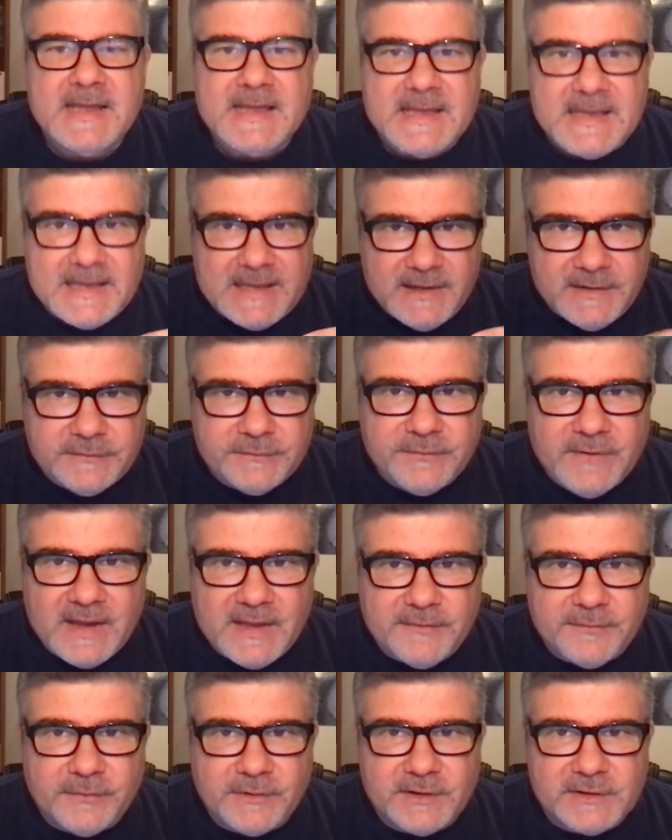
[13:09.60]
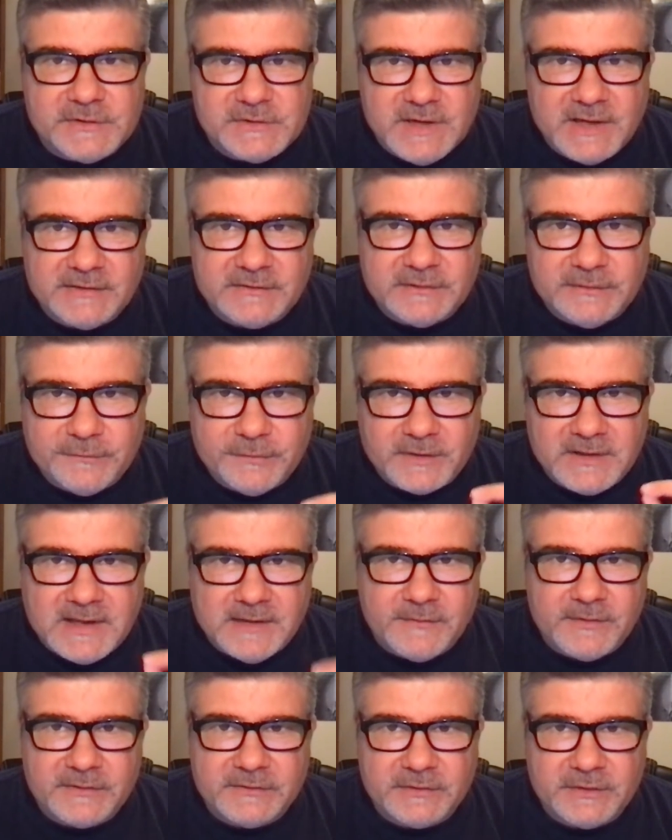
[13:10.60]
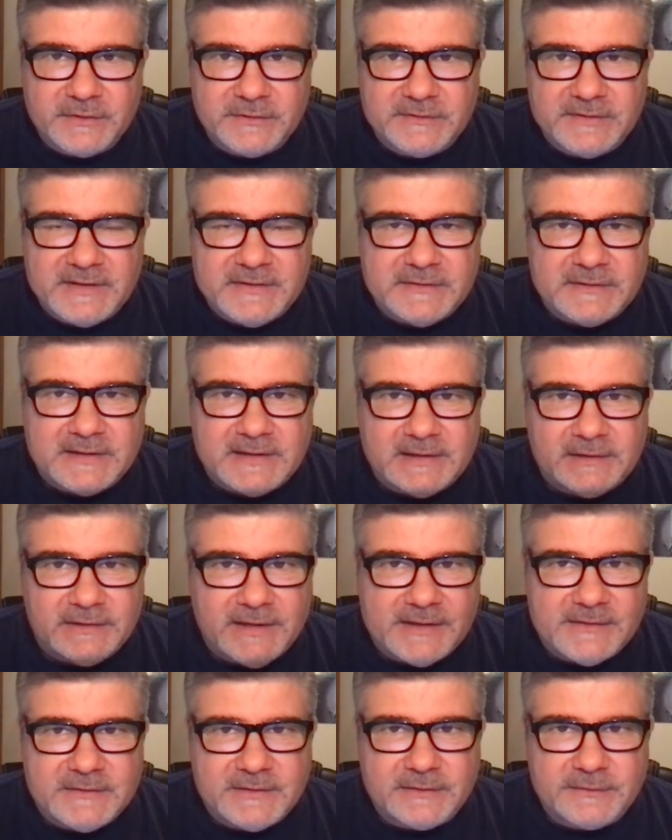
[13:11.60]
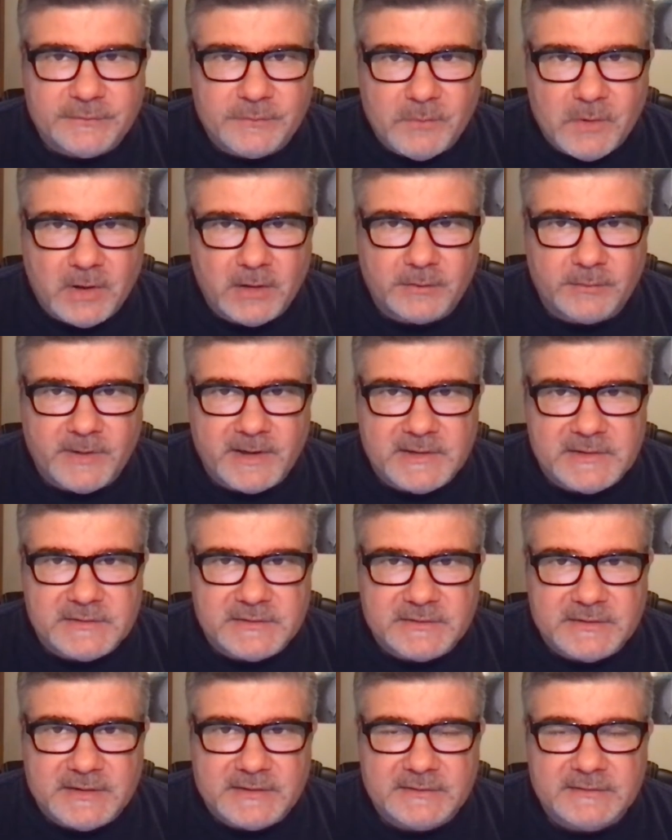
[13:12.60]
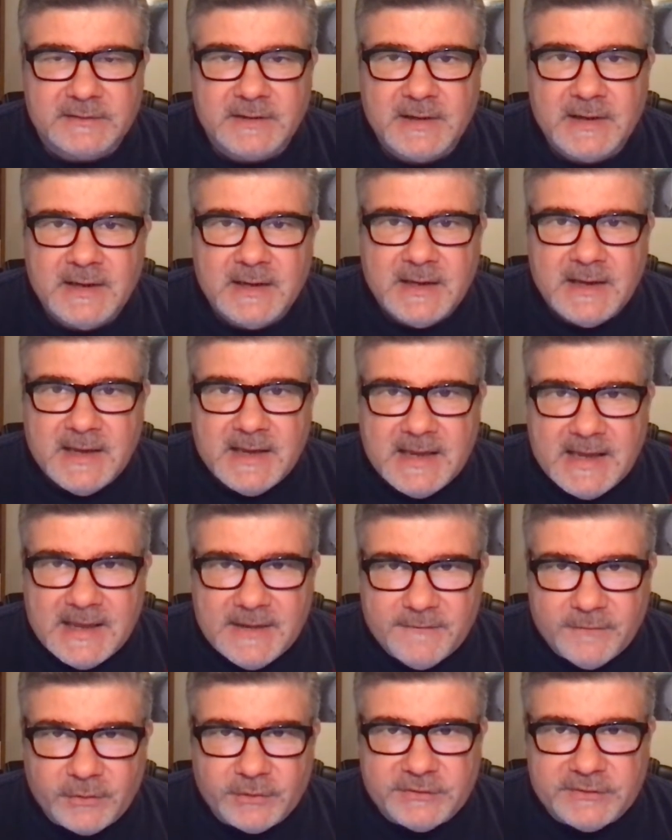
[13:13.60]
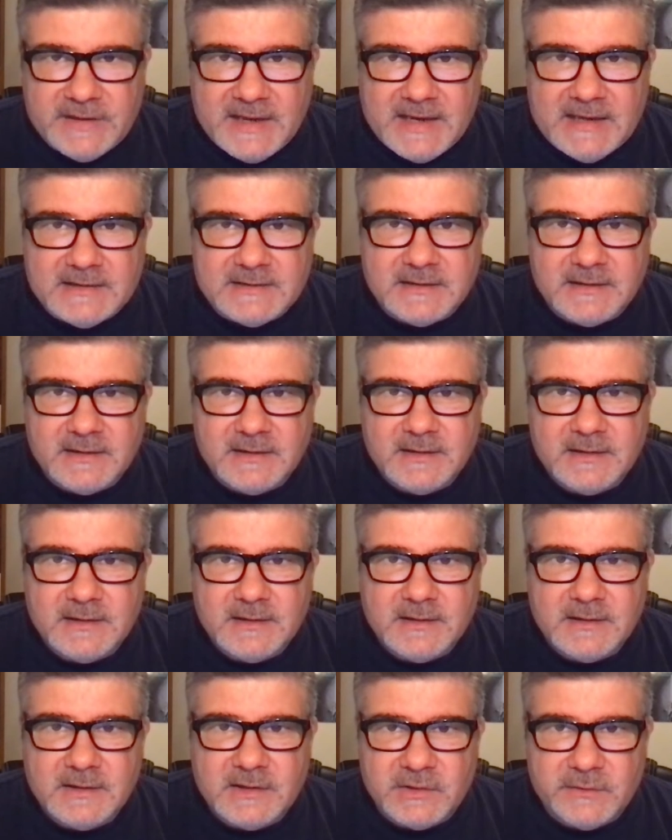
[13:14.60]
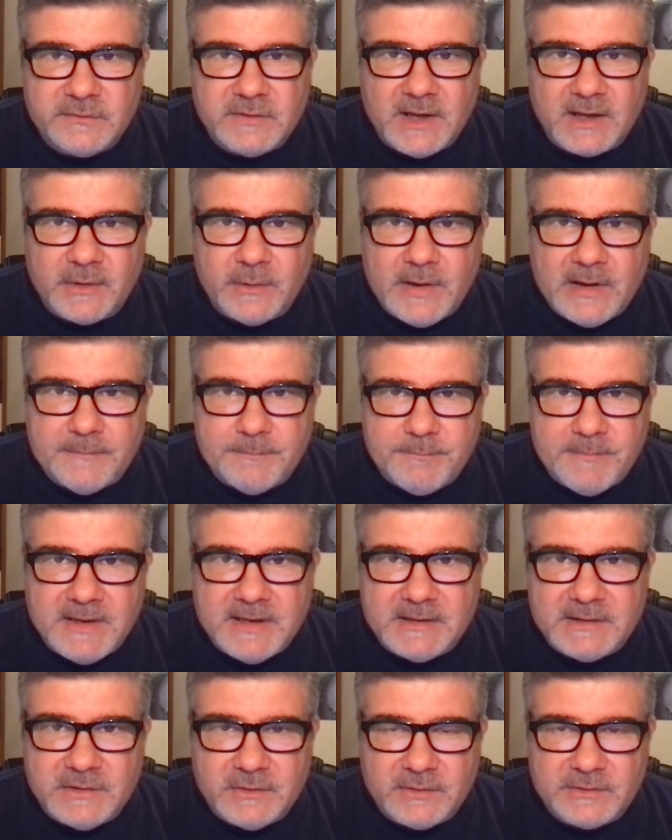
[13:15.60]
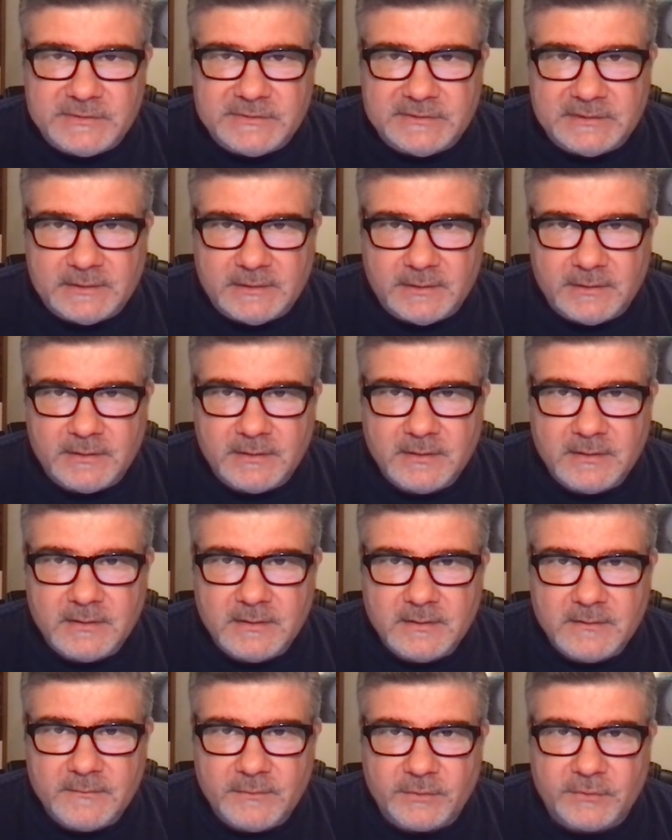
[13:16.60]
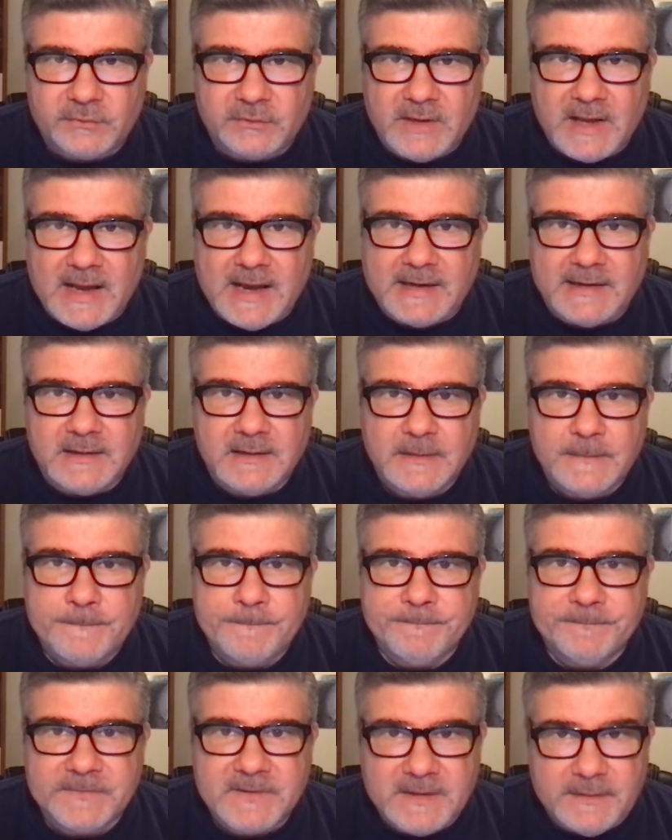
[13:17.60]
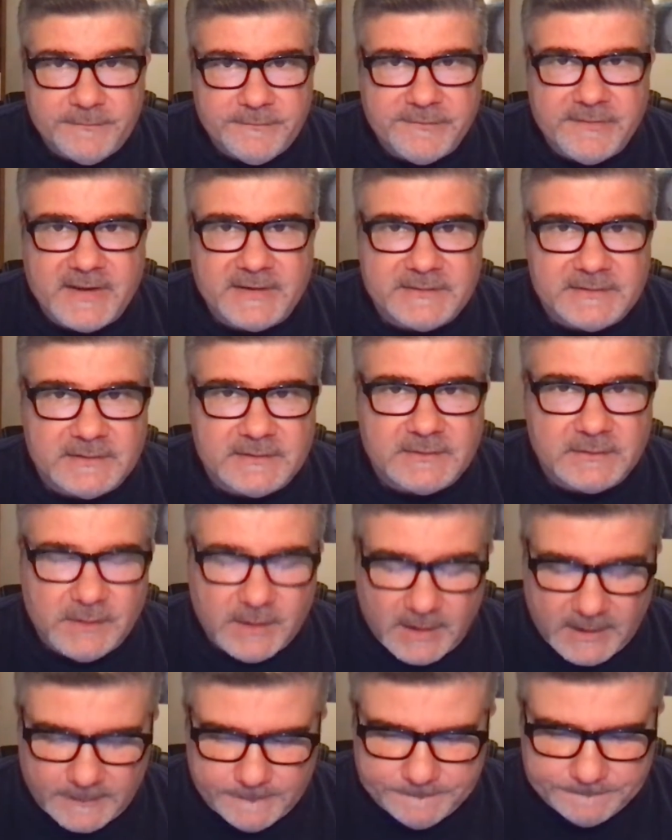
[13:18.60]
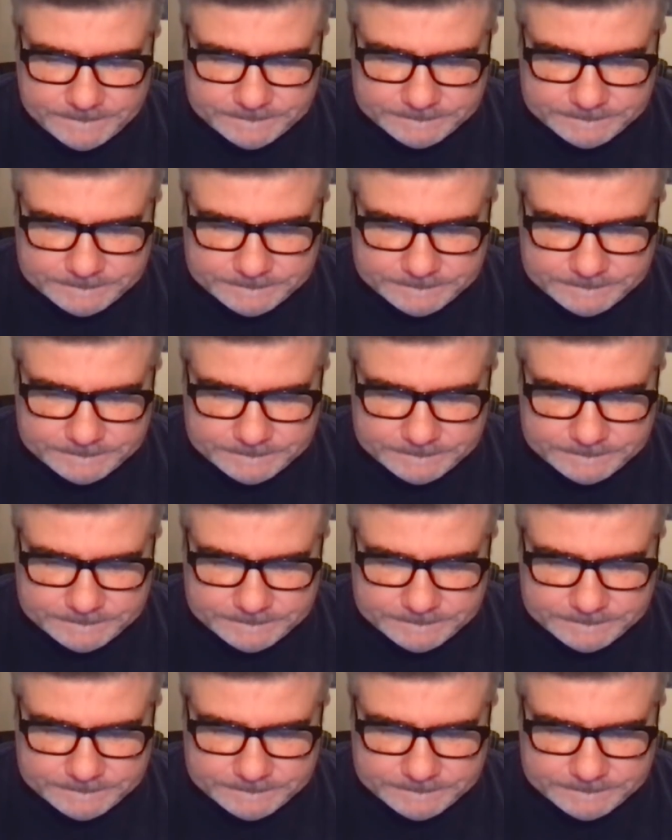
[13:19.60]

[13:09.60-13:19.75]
He is faithful and just to forgive us our sins and cleanse us from all unrighteousness. Verse 8, you've got to admit you're a sinner. Verse 9, confess it to God.